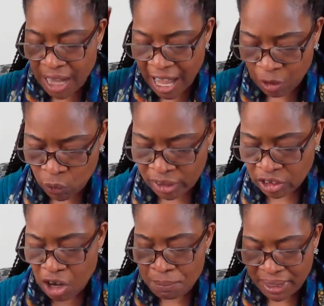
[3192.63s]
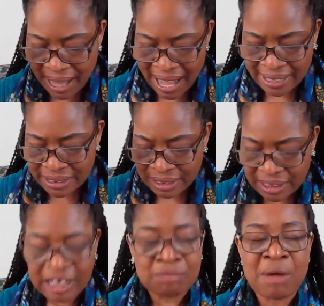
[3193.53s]
I will not be
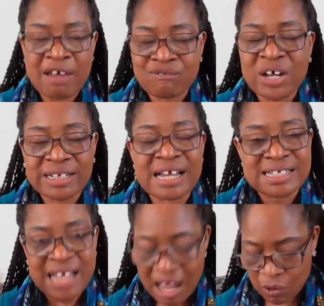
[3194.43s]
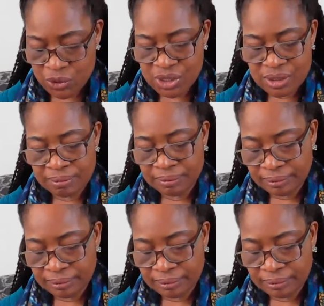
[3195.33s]
idle in my father's house.